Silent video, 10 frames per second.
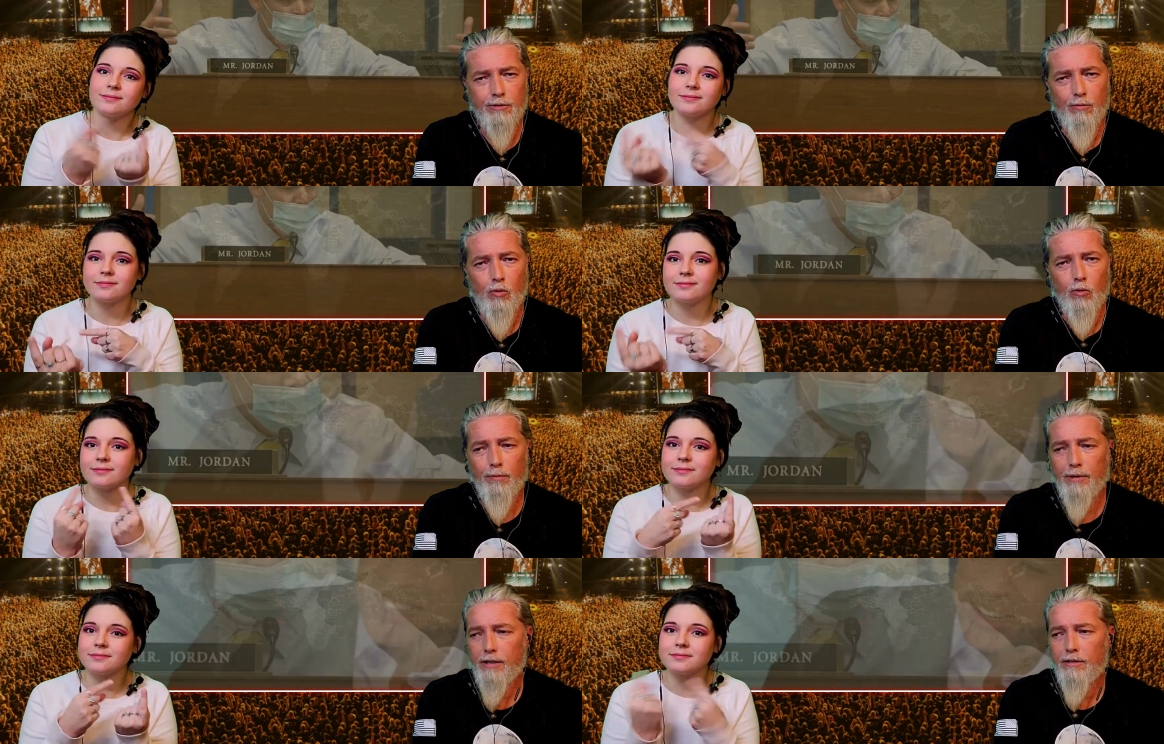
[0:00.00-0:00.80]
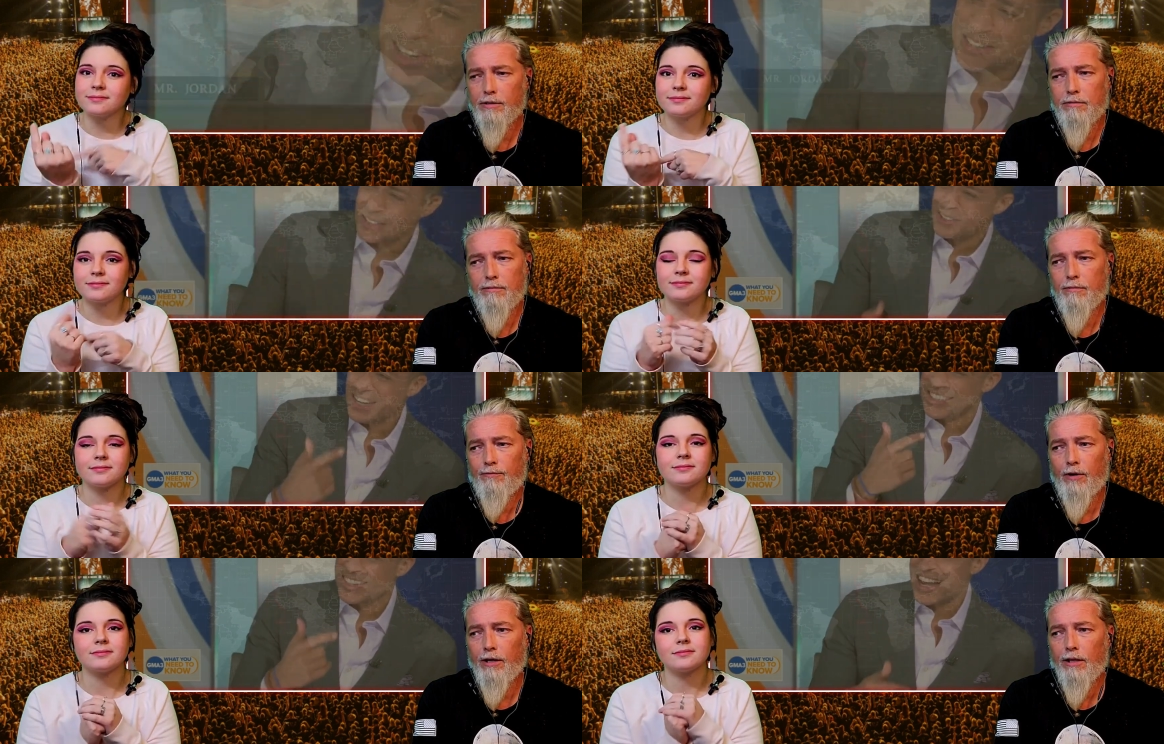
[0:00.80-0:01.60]
Speaker 1: us more because,
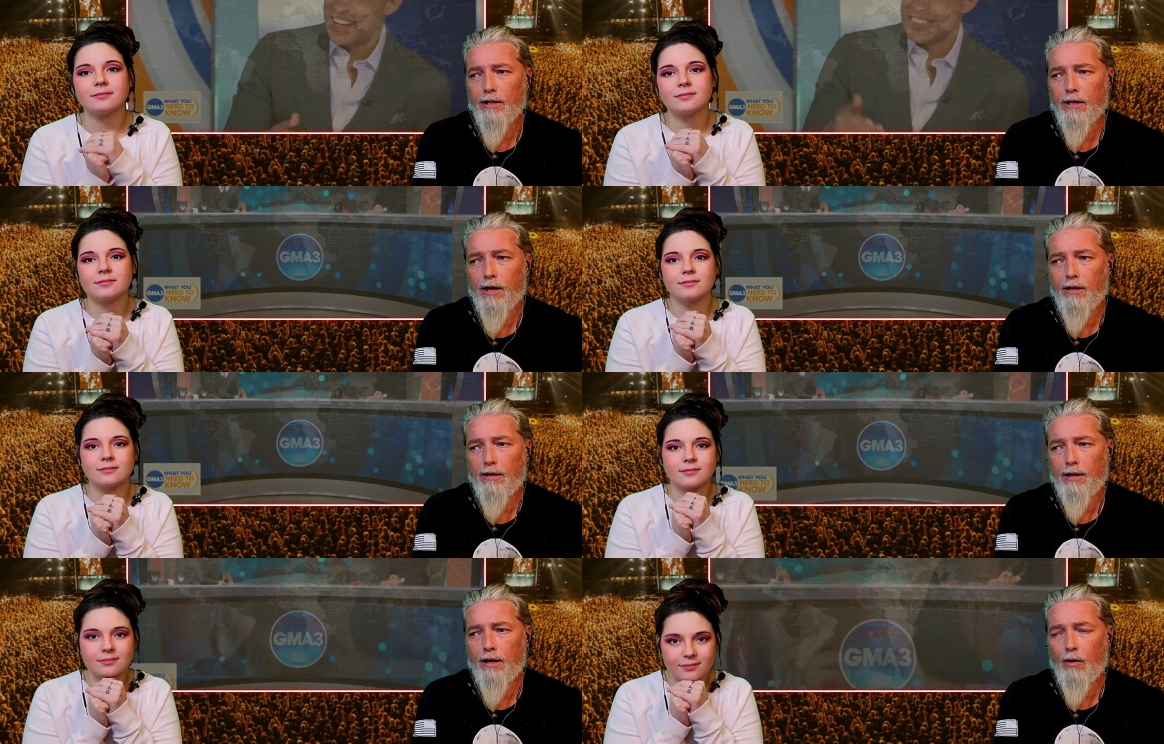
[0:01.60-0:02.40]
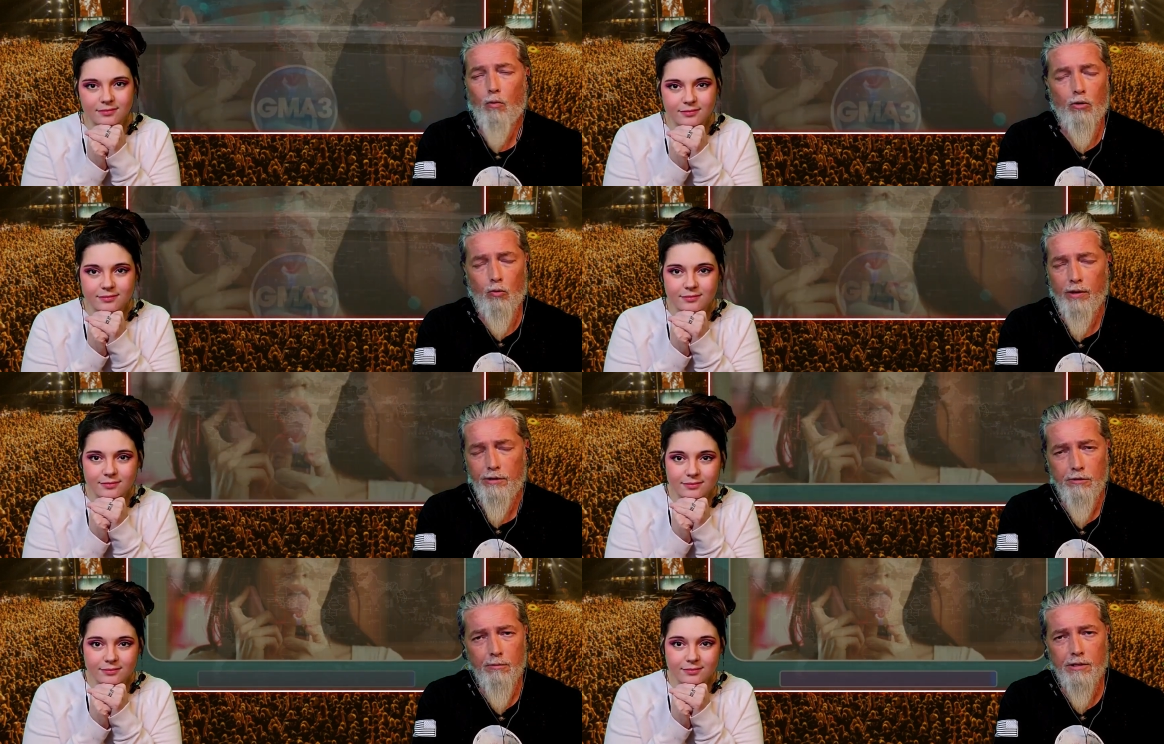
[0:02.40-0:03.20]
frankly, I work way
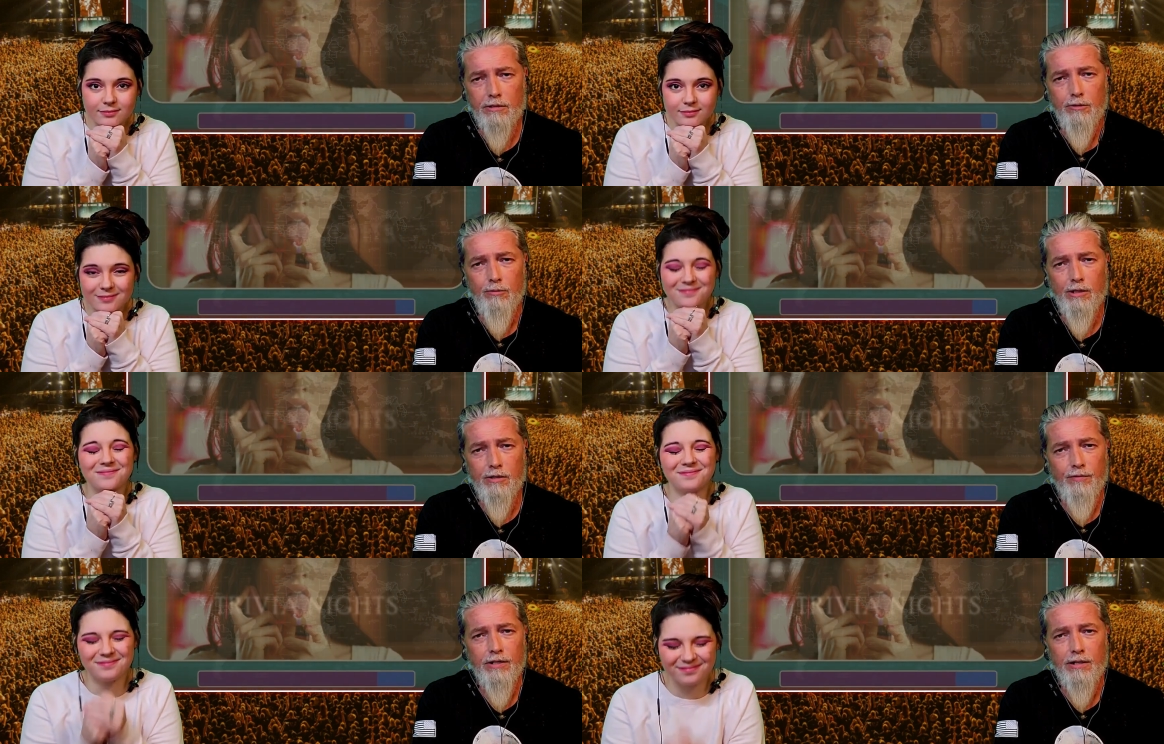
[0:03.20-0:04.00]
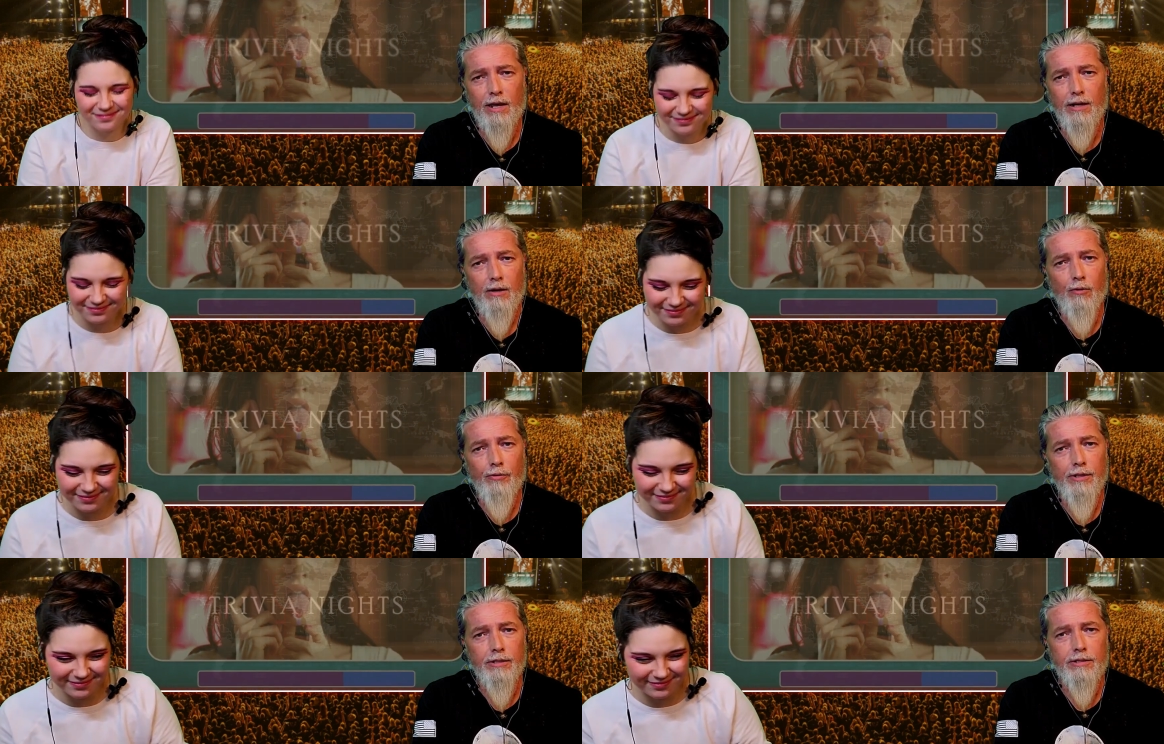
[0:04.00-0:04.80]
too much to do much investigating
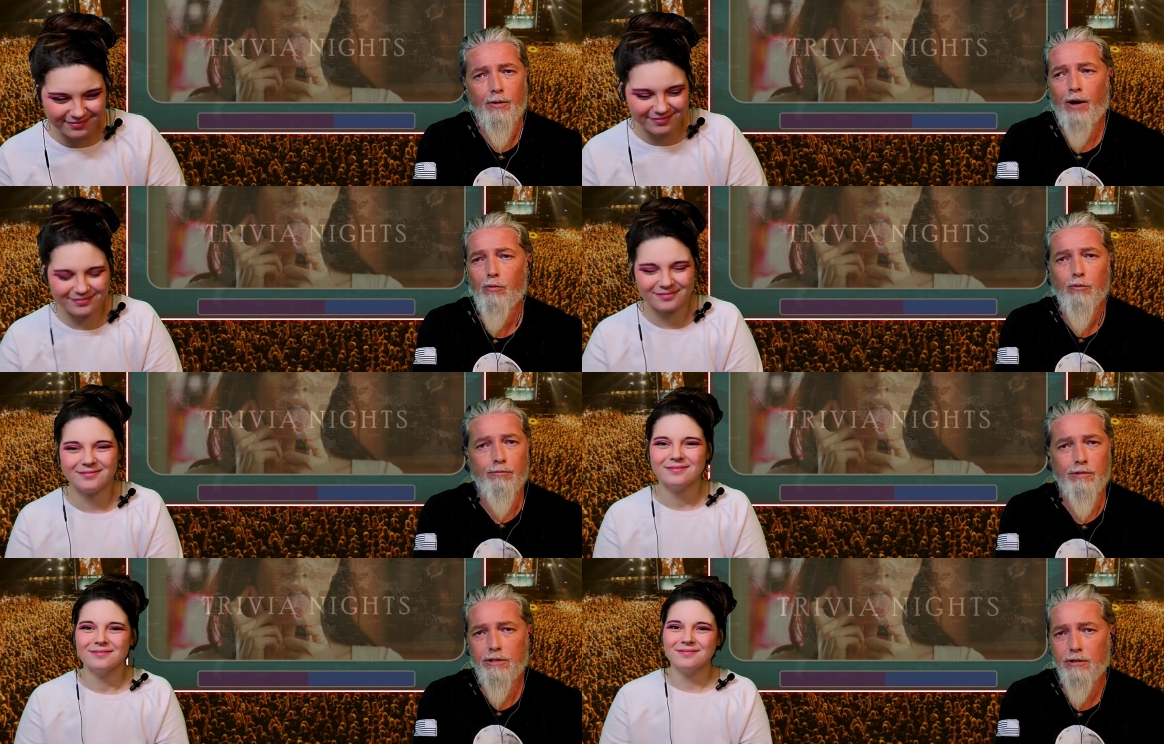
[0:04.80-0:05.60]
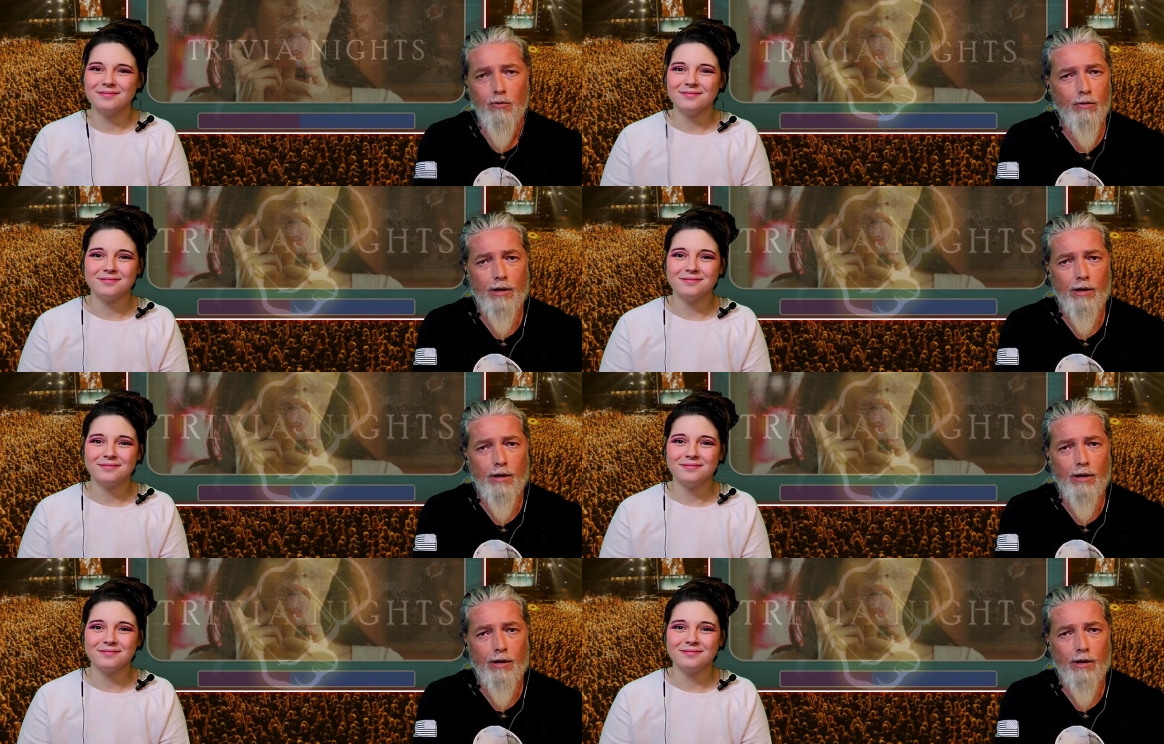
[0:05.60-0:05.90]
on this, so I will slow.